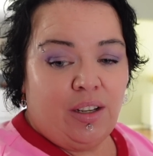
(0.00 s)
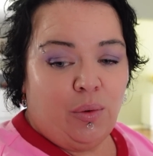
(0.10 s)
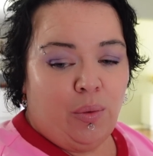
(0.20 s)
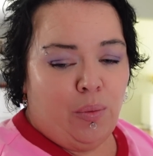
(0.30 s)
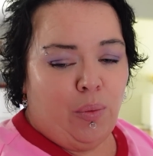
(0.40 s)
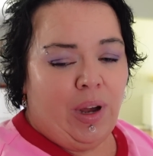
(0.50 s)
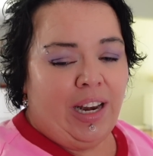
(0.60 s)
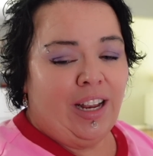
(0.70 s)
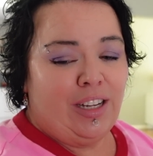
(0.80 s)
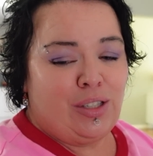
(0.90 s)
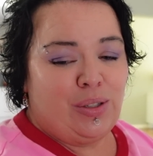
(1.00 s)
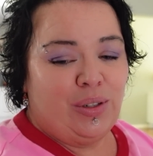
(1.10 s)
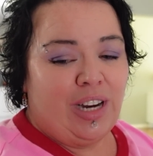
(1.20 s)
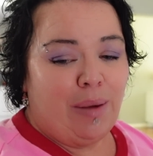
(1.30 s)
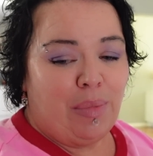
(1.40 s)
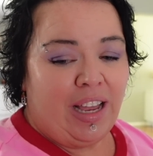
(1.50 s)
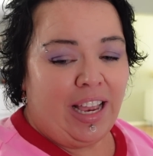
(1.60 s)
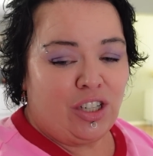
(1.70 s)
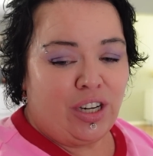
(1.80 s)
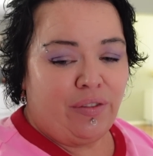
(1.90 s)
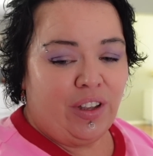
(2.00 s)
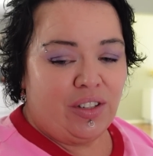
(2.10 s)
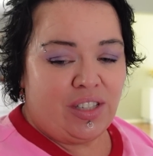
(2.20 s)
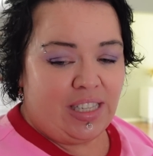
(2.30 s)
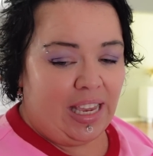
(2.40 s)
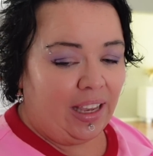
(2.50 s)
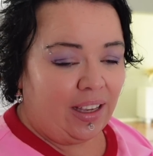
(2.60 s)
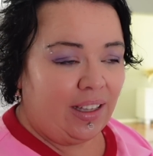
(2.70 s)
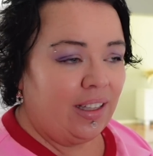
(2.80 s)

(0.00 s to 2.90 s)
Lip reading: when I stood up. I actually felt sick.